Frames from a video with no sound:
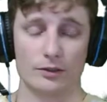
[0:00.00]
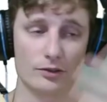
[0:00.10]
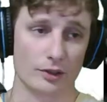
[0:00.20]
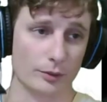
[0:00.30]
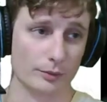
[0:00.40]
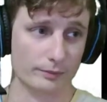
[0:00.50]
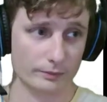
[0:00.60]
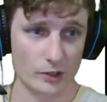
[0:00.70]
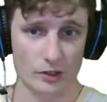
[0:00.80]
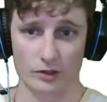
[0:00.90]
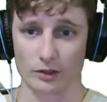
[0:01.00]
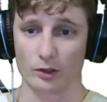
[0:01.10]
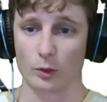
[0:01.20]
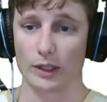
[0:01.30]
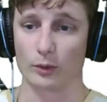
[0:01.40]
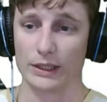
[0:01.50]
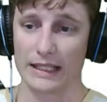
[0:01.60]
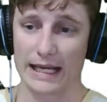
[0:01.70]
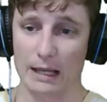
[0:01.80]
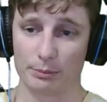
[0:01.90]
So just a quick
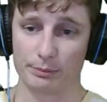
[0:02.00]
recap.